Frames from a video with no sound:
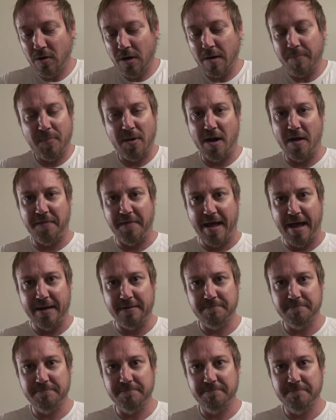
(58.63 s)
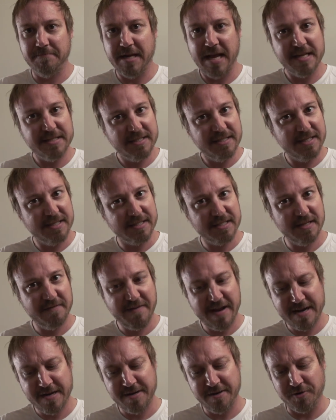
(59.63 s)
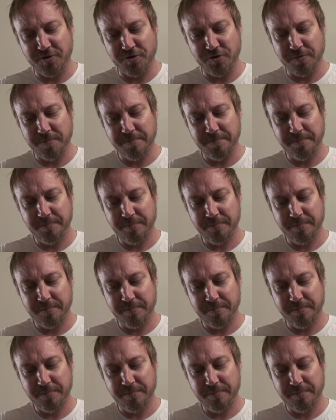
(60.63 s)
look upon that as a disadvantage.